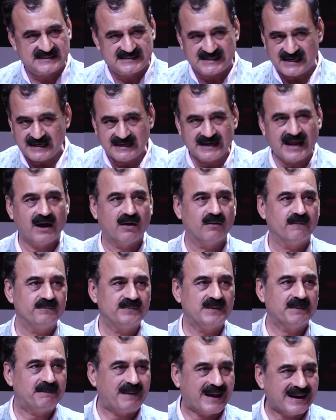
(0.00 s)
But
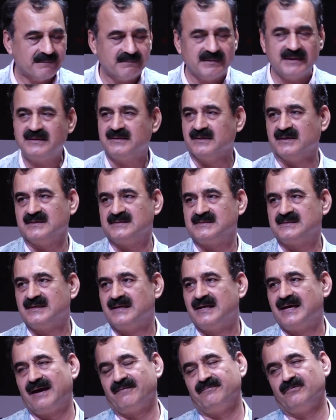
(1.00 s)
still now, the
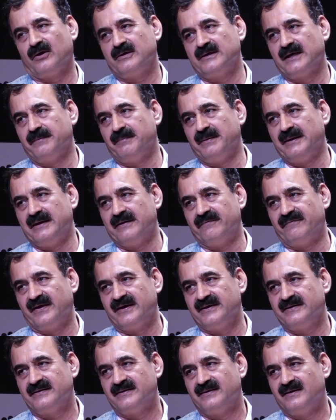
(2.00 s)
parameters have not
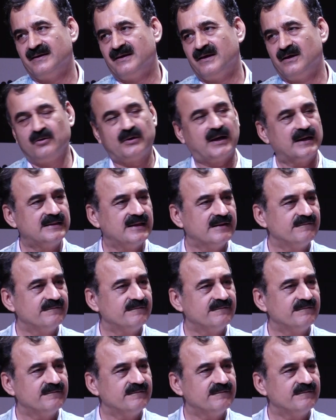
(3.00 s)
yet been defined.